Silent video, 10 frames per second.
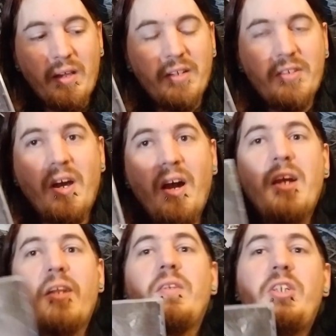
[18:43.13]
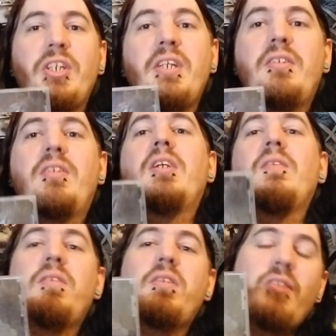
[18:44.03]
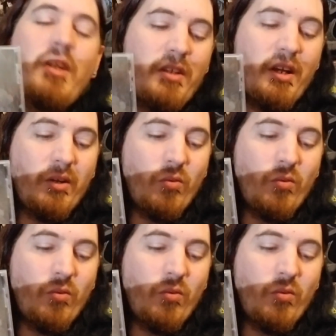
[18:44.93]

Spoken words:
it's kind of a cheat to give it to Satanic